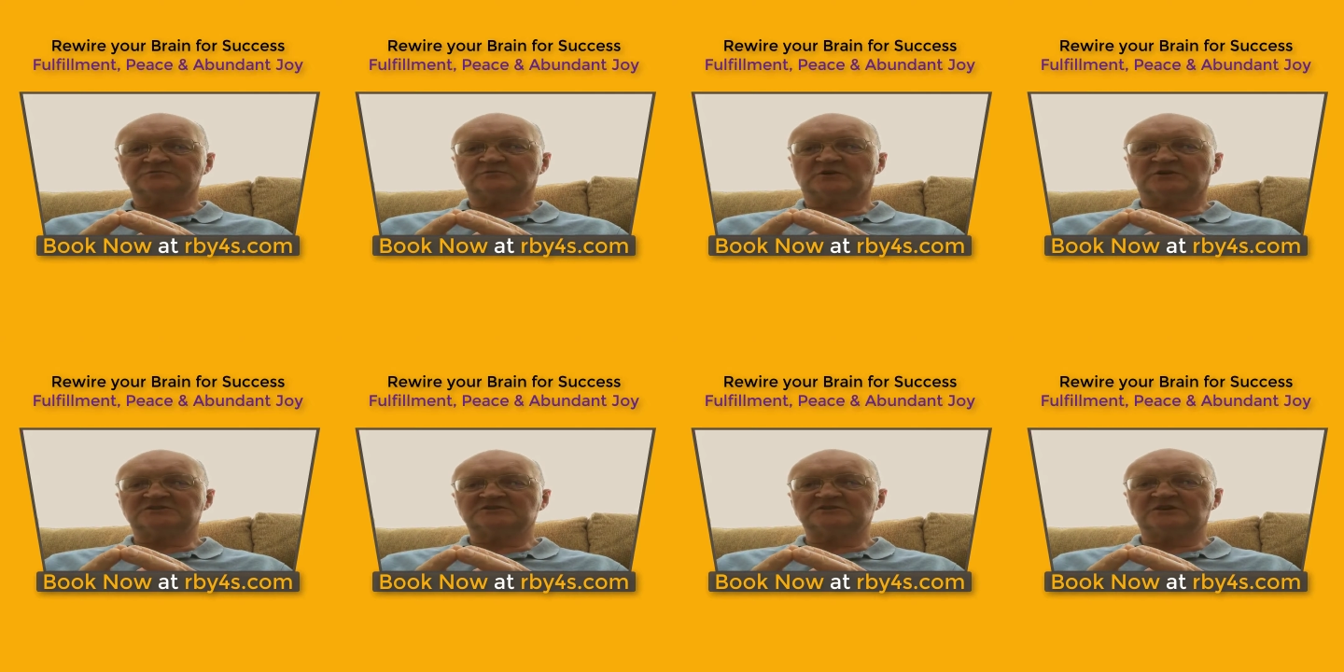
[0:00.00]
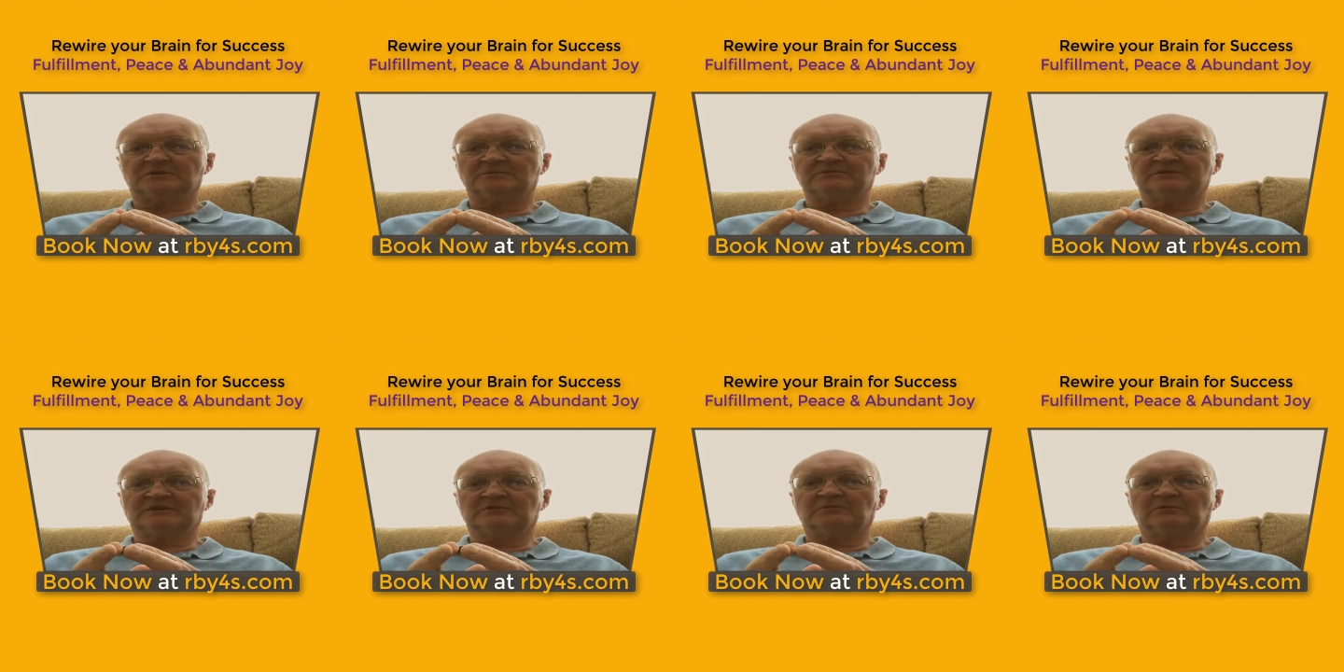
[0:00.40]

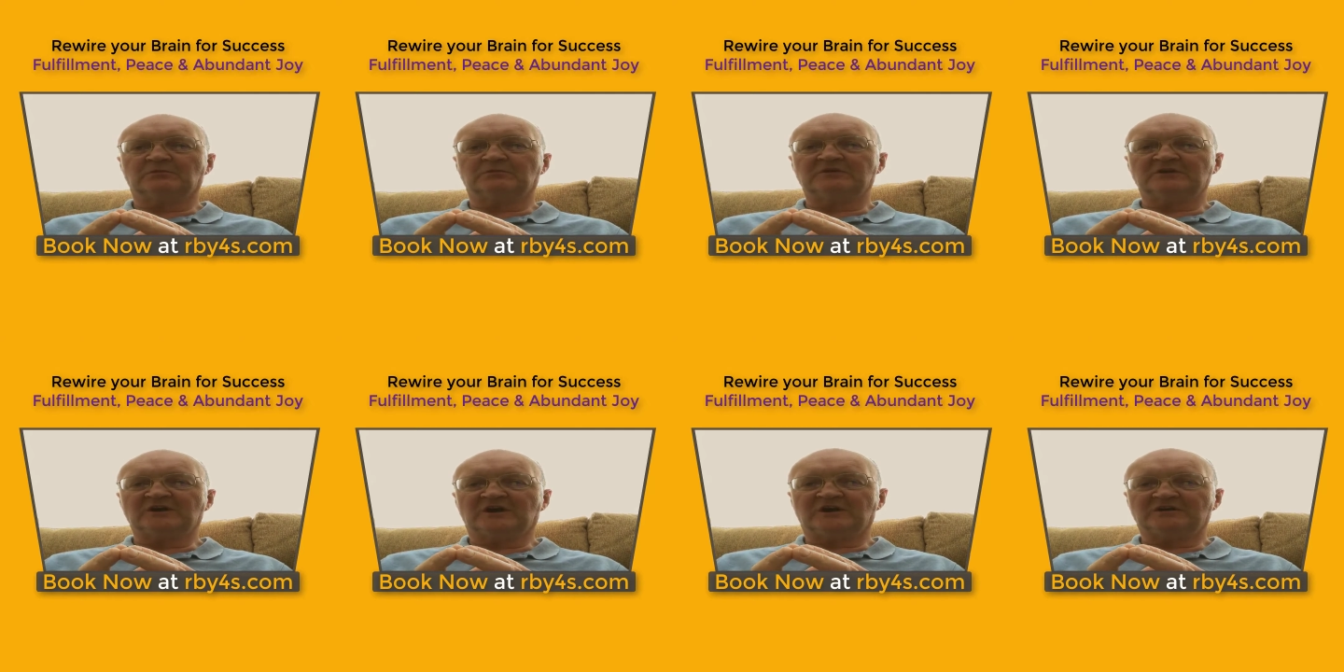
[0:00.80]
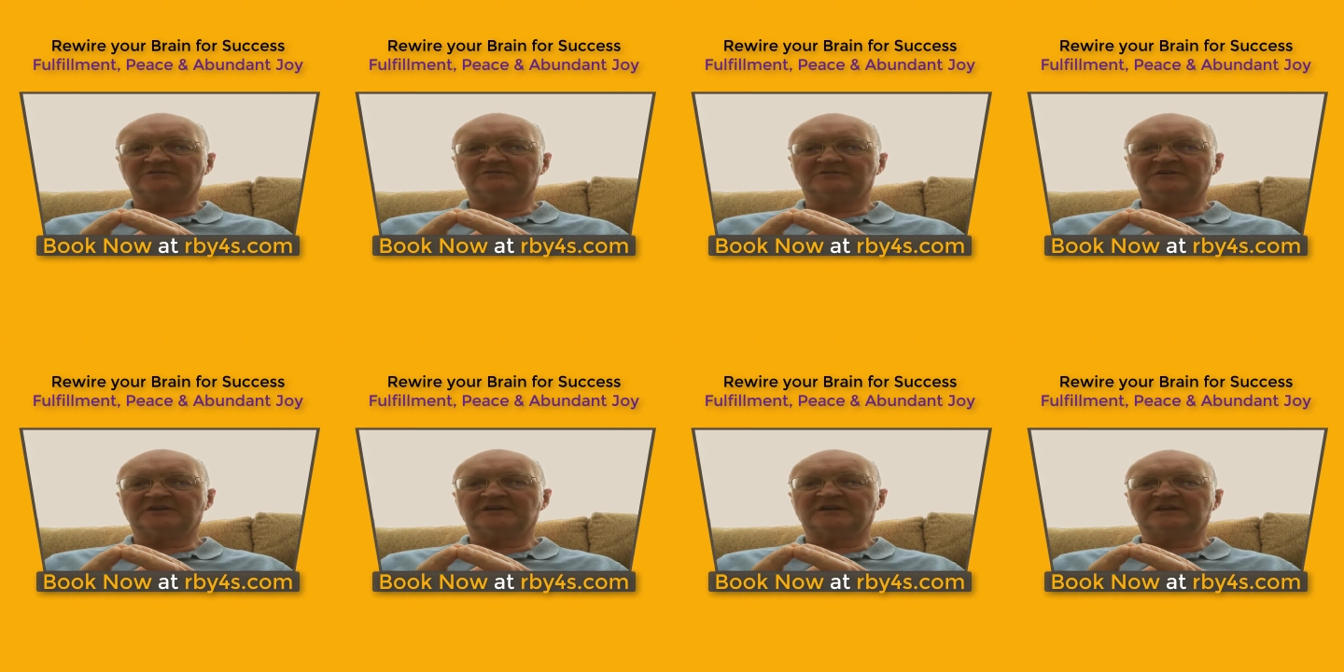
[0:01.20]
workshop that I will be
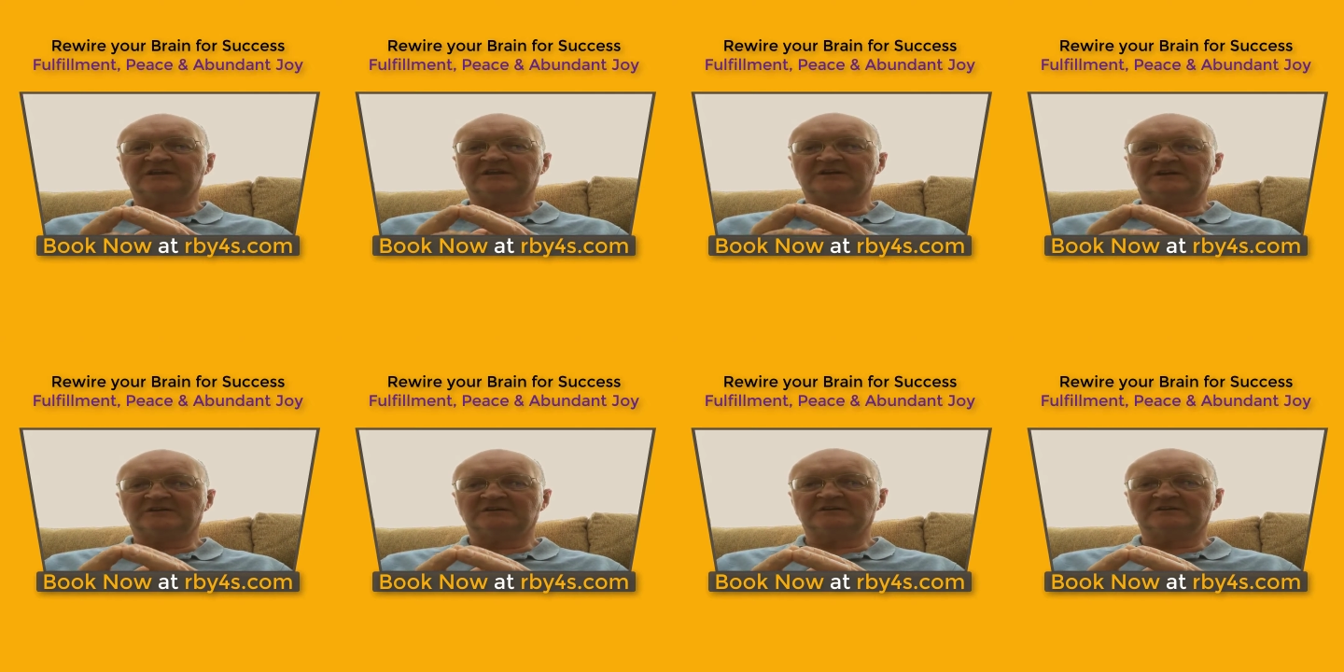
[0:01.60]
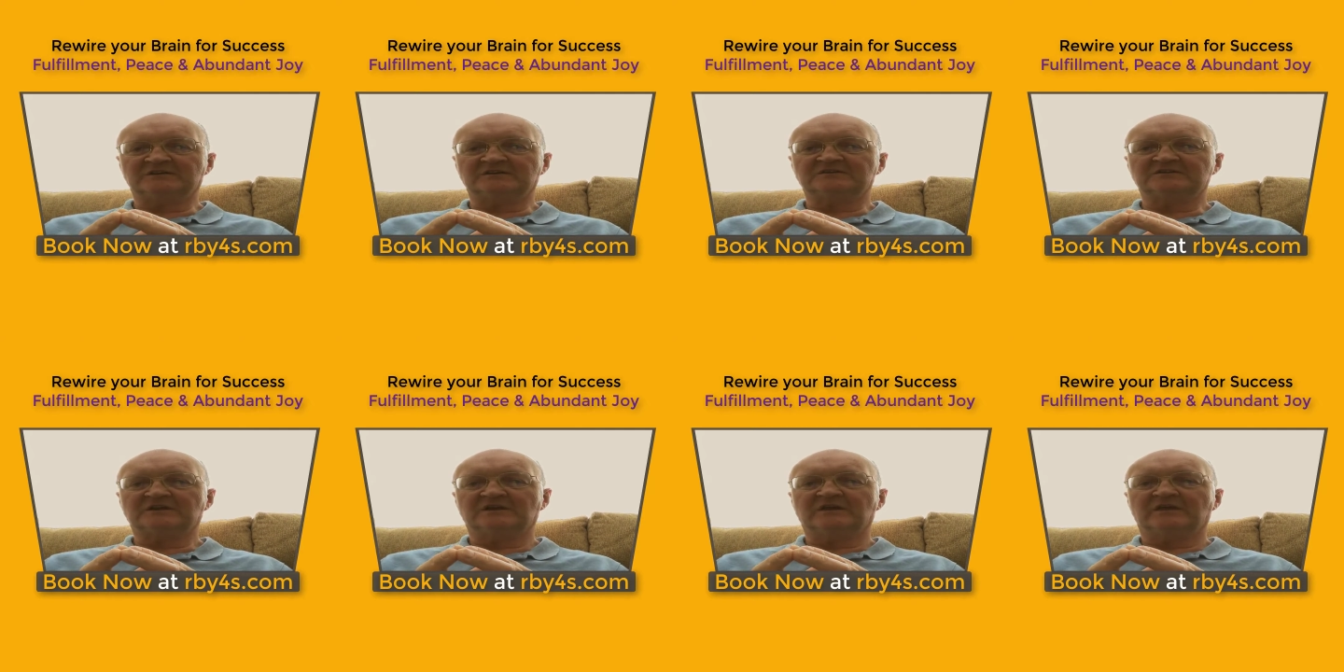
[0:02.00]
offering in
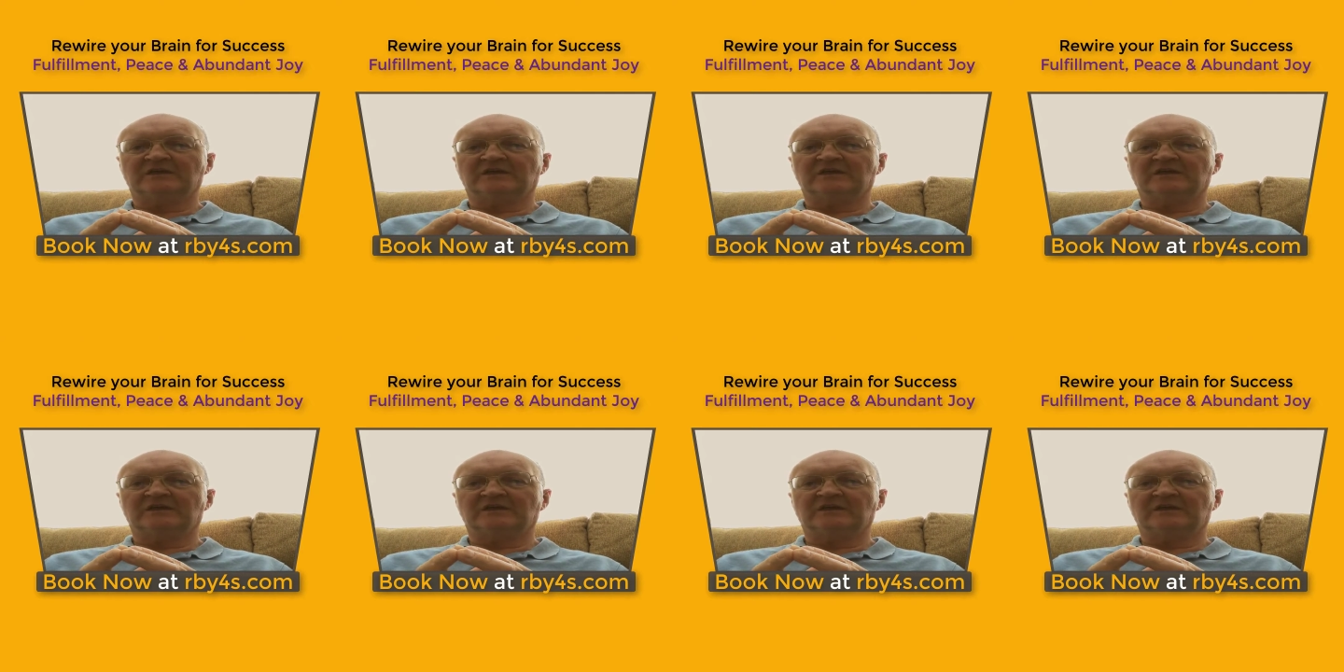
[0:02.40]
Ireland